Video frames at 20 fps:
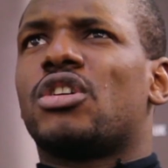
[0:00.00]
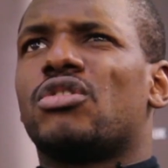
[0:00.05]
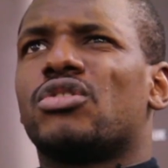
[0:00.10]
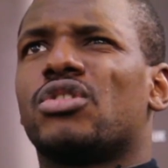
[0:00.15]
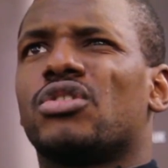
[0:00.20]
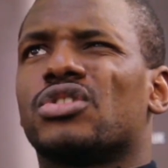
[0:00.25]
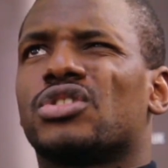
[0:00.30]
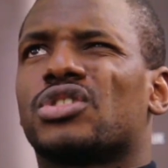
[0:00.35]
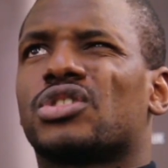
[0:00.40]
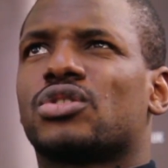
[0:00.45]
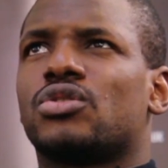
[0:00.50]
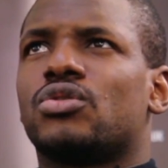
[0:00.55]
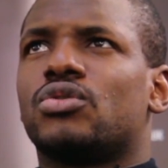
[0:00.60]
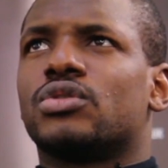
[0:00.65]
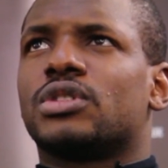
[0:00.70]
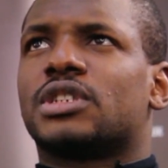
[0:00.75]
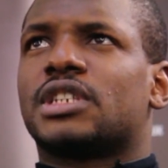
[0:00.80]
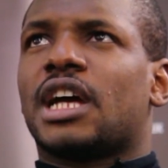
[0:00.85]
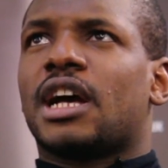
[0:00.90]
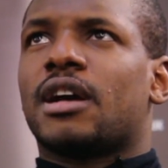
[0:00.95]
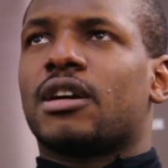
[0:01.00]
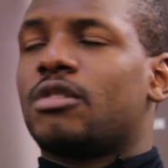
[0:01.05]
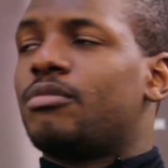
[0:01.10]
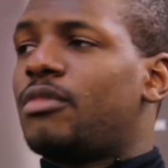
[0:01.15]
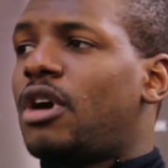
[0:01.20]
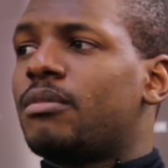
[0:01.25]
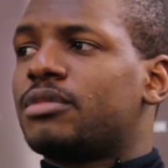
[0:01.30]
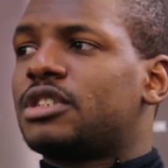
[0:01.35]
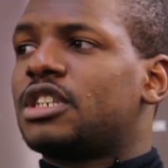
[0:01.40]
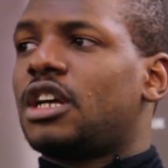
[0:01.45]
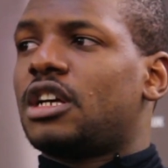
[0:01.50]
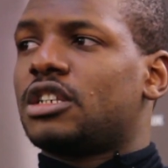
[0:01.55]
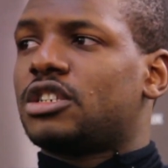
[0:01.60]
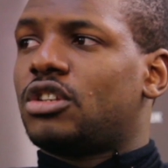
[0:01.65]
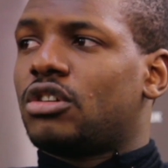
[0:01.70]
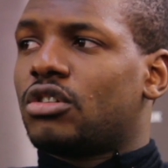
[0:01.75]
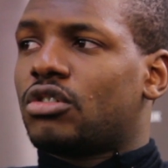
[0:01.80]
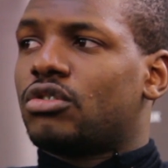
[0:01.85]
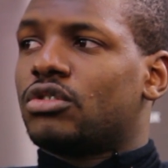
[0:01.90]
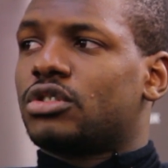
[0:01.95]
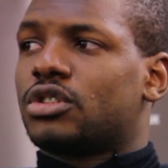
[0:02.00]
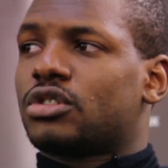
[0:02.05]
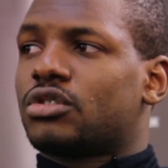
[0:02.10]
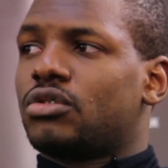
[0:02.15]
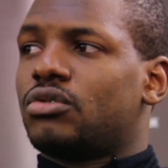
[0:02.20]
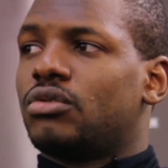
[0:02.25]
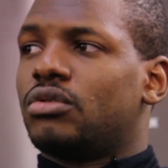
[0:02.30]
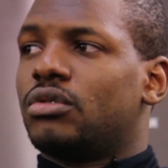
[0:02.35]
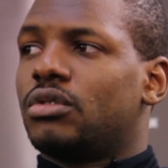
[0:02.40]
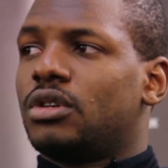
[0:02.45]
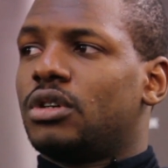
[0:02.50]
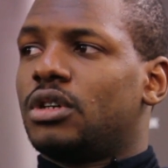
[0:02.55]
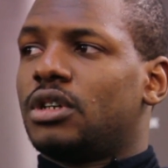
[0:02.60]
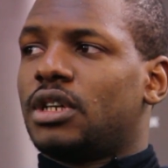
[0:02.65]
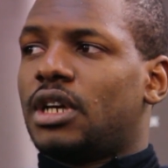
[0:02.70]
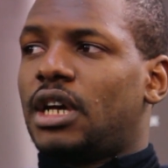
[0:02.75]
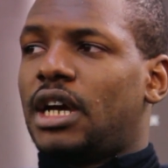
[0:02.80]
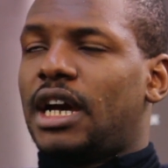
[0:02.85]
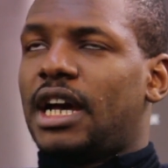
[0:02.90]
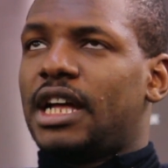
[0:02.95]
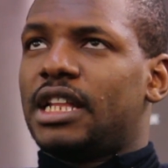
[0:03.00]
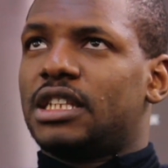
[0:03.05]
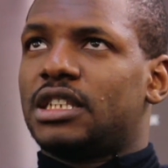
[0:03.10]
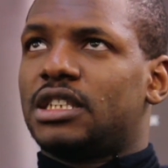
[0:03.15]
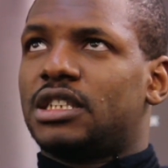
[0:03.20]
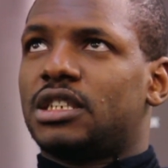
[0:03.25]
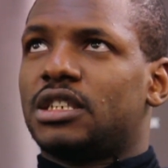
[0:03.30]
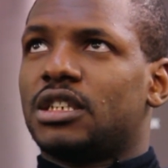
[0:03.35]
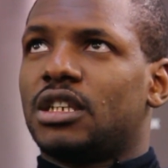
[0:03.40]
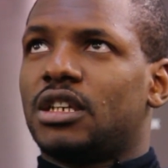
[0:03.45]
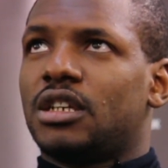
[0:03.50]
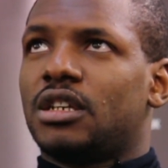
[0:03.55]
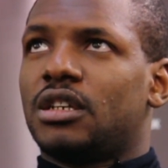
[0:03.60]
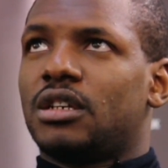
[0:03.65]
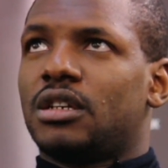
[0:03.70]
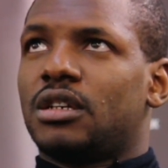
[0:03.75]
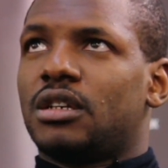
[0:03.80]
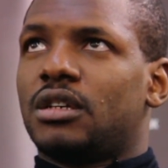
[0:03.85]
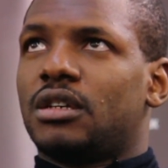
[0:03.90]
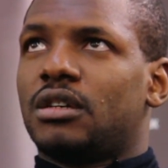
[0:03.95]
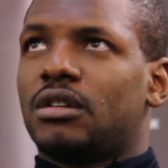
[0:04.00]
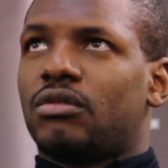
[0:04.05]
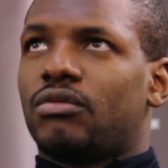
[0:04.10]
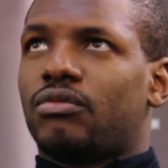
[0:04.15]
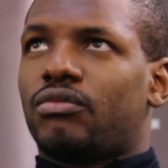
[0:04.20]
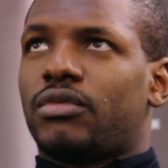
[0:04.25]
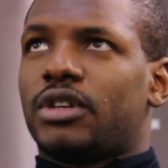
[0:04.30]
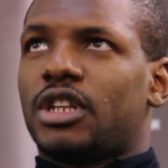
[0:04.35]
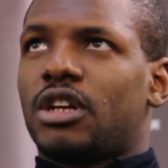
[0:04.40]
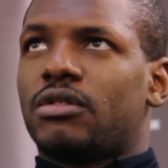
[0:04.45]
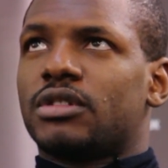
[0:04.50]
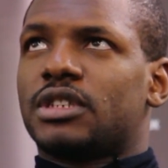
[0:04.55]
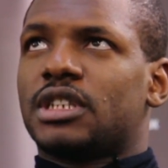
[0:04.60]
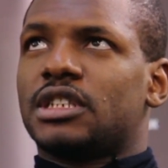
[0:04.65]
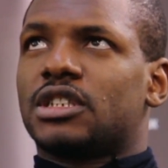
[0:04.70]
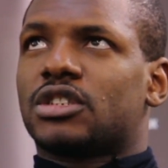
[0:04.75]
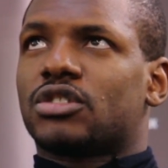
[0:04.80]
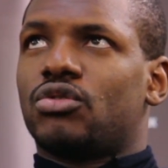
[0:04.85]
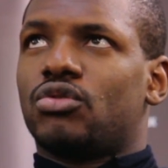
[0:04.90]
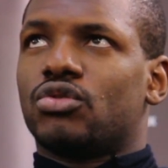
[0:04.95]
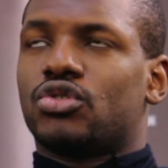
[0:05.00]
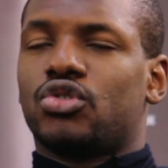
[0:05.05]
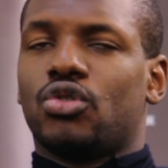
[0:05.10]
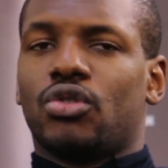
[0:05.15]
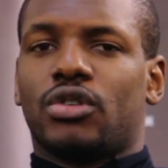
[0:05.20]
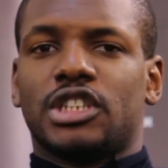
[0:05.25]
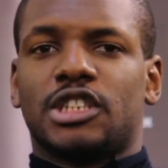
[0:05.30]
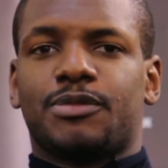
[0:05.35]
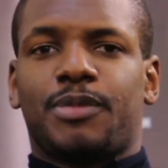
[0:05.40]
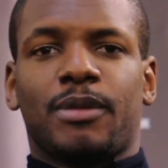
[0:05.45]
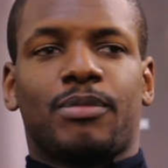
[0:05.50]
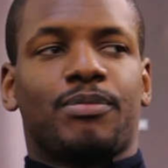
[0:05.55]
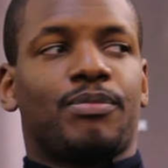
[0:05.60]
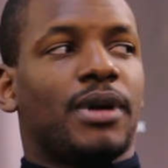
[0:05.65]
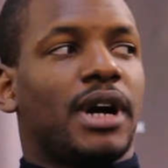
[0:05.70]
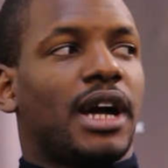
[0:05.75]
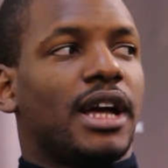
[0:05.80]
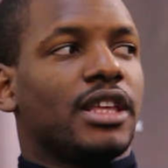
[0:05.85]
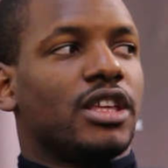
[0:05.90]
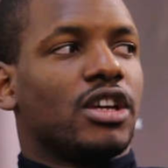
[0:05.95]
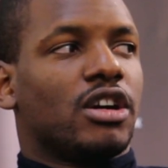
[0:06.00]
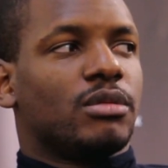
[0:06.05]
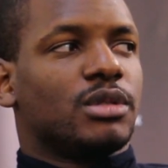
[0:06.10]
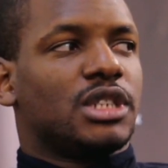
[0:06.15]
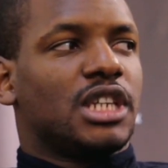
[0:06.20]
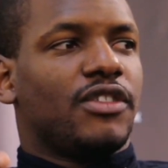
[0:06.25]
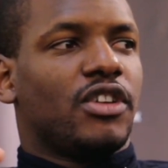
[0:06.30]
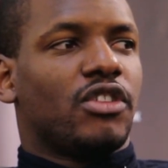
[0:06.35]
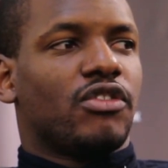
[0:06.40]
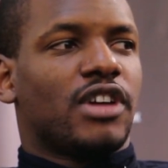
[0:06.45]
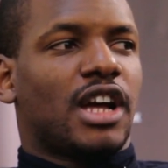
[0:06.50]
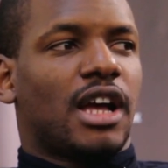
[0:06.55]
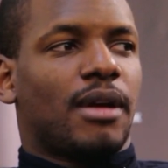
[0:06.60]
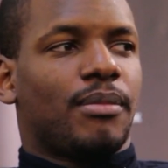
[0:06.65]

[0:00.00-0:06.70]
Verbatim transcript: you go to those schools that, my mom sent us to a good school, and when I was in school talking to people about Yo TV